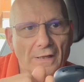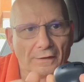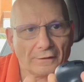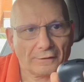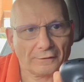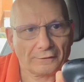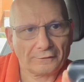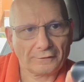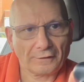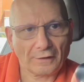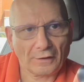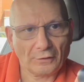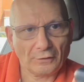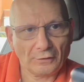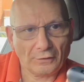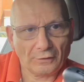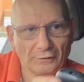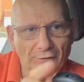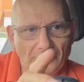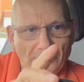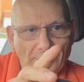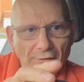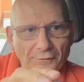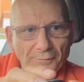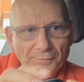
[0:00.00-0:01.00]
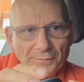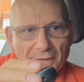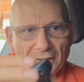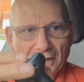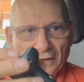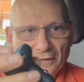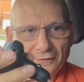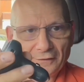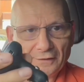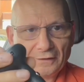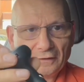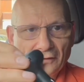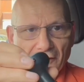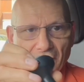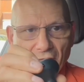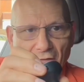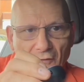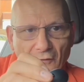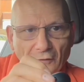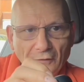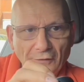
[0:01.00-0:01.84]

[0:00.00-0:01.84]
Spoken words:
So this plugs into your